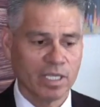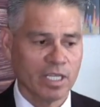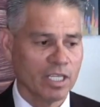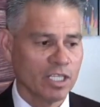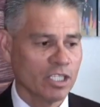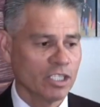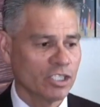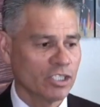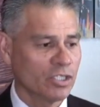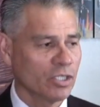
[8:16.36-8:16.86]

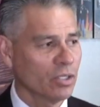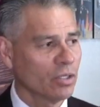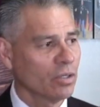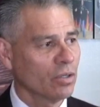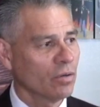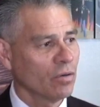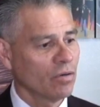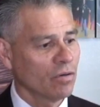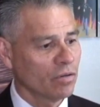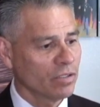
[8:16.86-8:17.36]

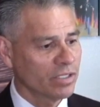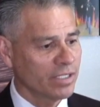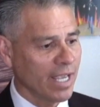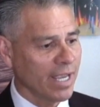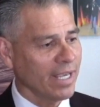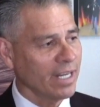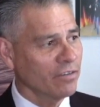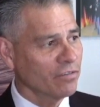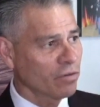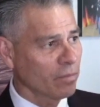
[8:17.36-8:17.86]
So
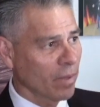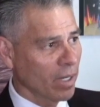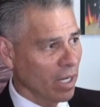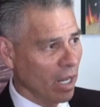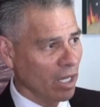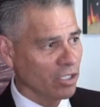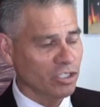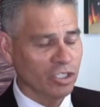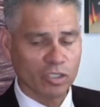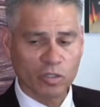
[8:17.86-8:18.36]
taking it from a
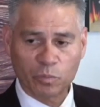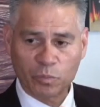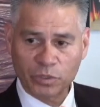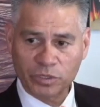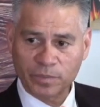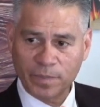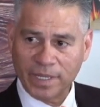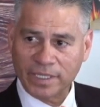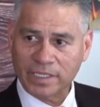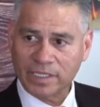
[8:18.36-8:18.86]
logical
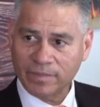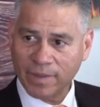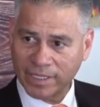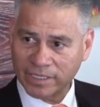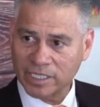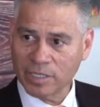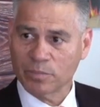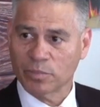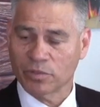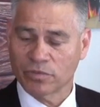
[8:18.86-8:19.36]
perspective as
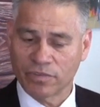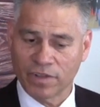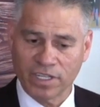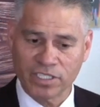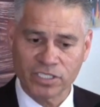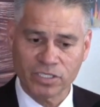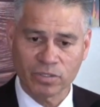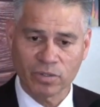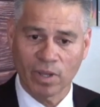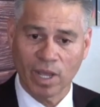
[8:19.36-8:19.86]
a
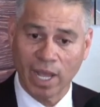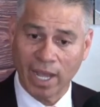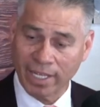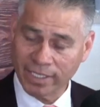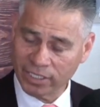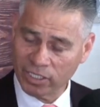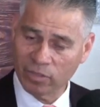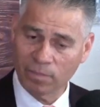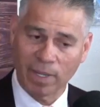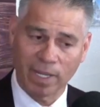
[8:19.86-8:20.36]
professional, I
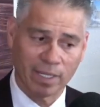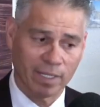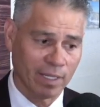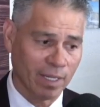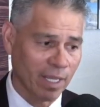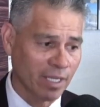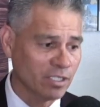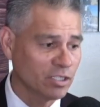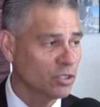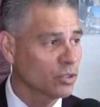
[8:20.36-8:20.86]
tell my
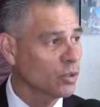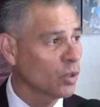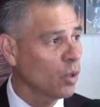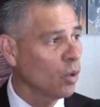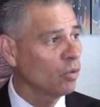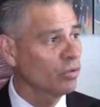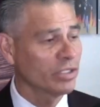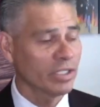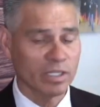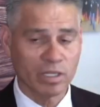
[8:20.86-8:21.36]
clients to
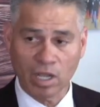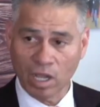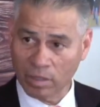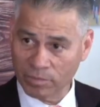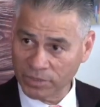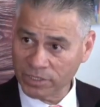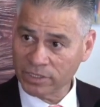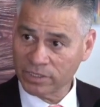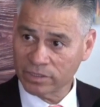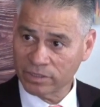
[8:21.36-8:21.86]
hold their
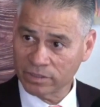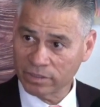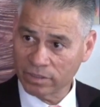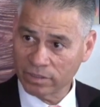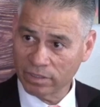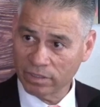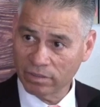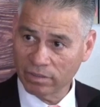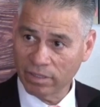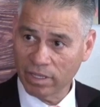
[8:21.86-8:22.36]
comments
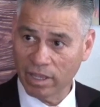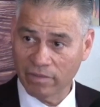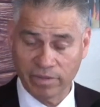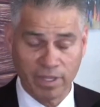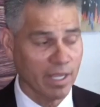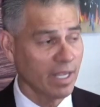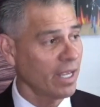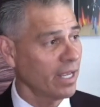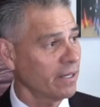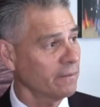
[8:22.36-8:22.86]
if they
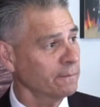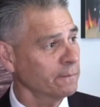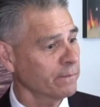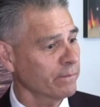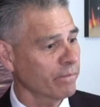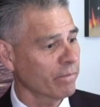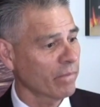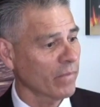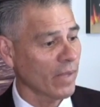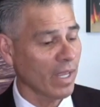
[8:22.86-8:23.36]
can,
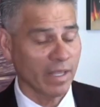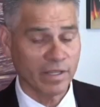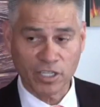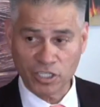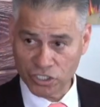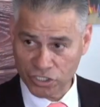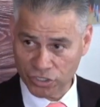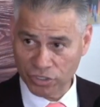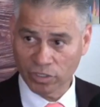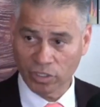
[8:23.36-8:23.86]
and they
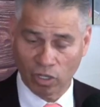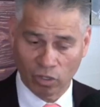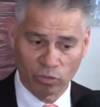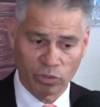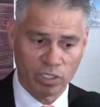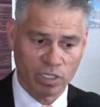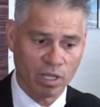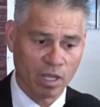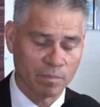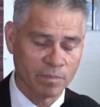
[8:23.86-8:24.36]
should hold
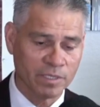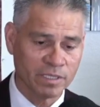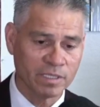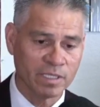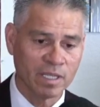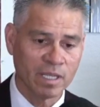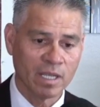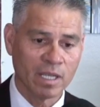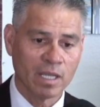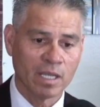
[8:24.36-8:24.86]
their comments.
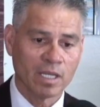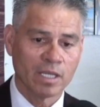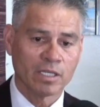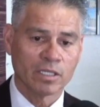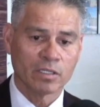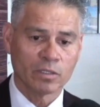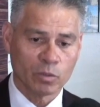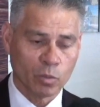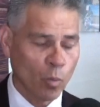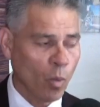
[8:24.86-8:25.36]

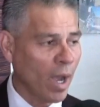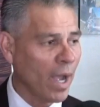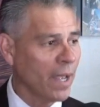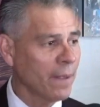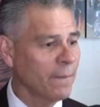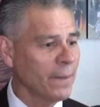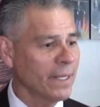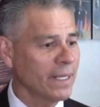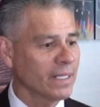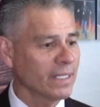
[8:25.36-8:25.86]
Why?
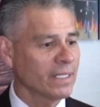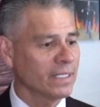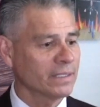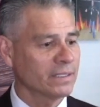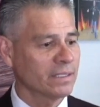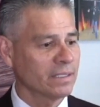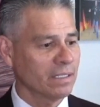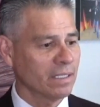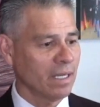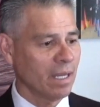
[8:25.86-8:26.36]

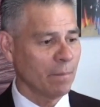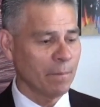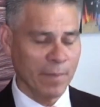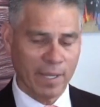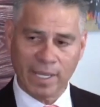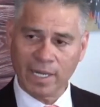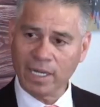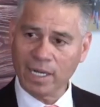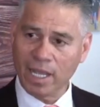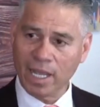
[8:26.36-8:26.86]
Because
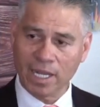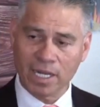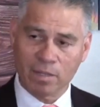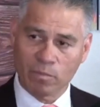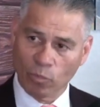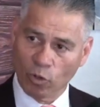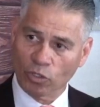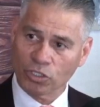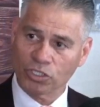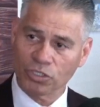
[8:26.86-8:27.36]
being an
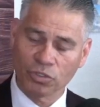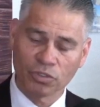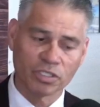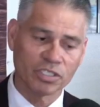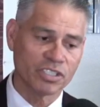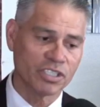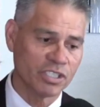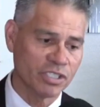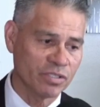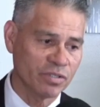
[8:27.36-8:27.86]
emotional
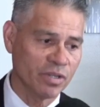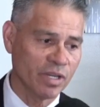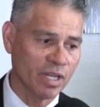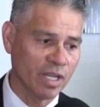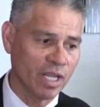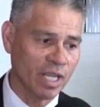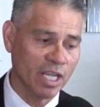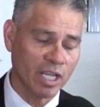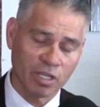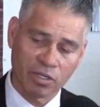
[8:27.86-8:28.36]
decision,
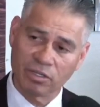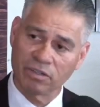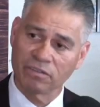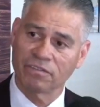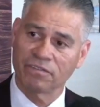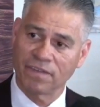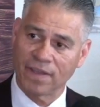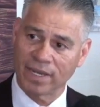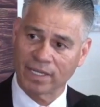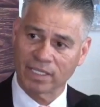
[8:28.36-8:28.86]
it could
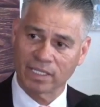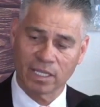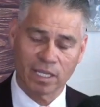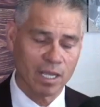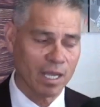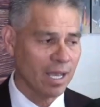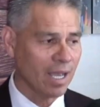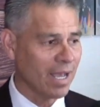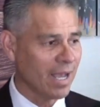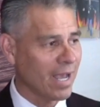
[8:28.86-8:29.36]
affect
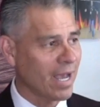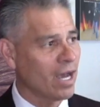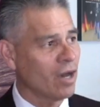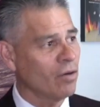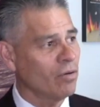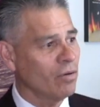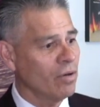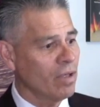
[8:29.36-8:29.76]
how